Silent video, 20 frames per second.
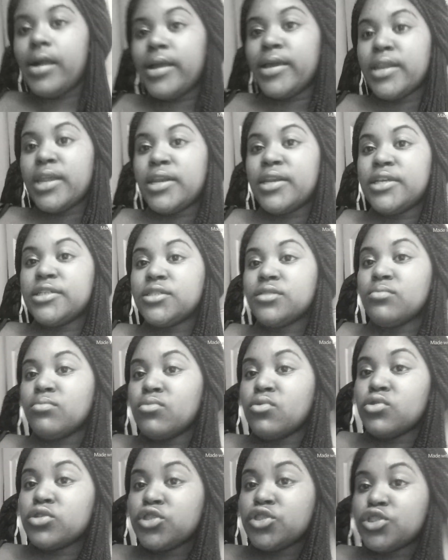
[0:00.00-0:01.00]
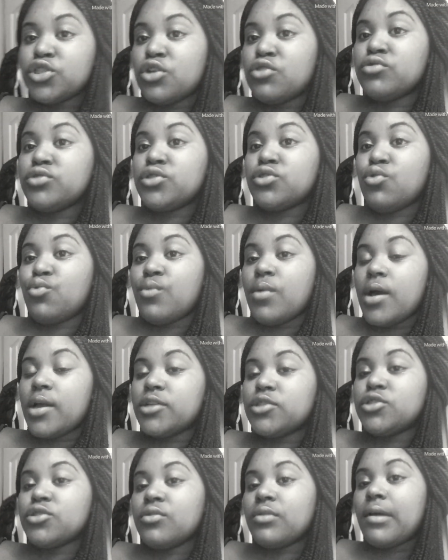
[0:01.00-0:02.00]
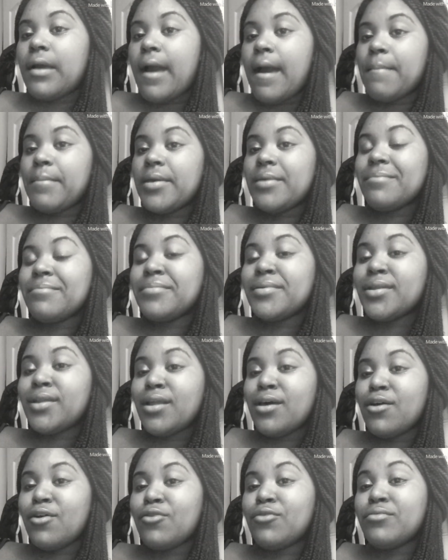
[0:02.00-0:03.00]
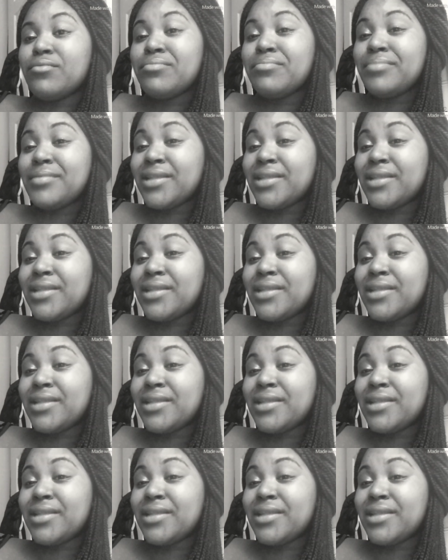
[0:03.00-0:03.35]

And I need some more shows to watch, so comment below,